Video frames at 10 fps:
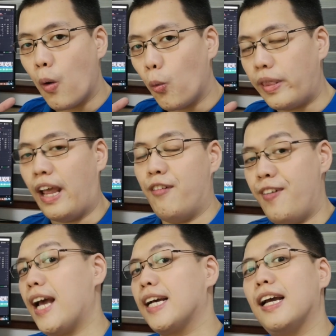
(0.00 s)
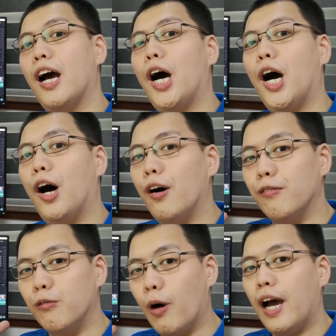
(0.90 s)
what the effect
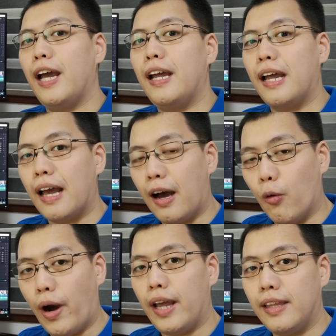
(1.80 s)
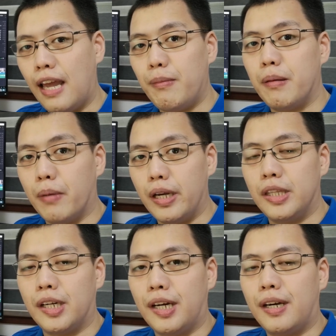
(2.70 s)
of why a wide gaming
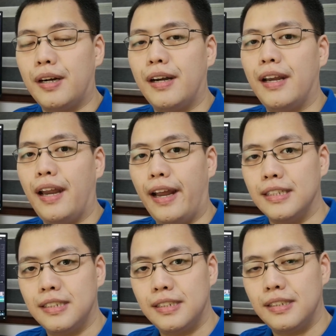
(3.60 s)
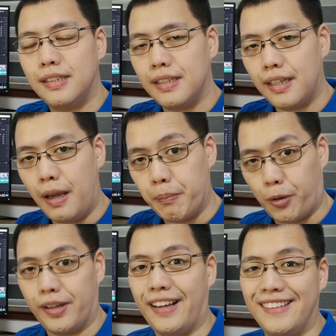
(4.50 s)
monitor is
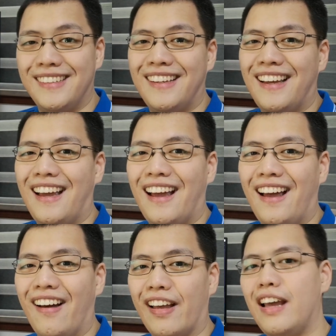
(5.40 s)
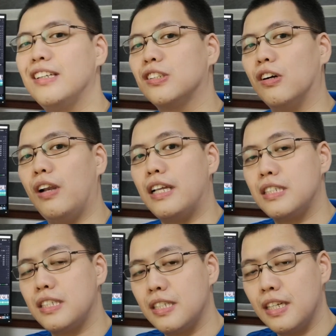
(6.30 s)
important. Okay, so
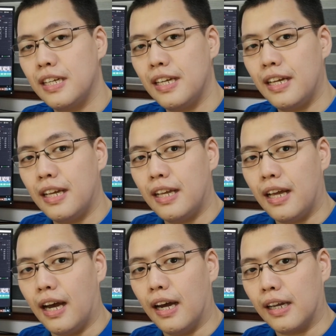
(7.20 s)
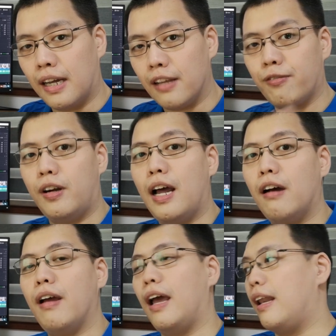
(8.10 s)
let's cut for
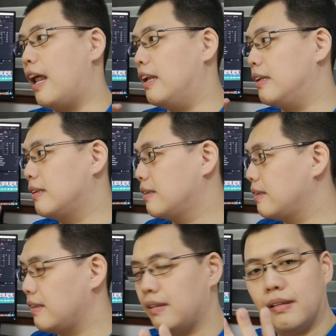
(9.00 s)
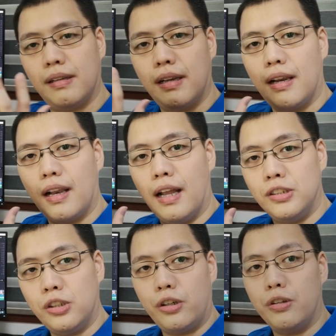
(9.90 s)
now, and I'll
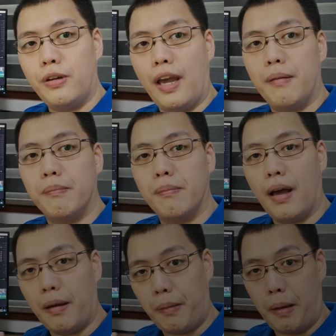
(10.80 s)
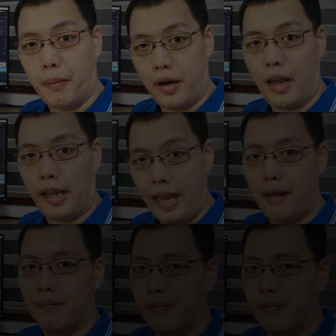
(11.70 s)
show you a game.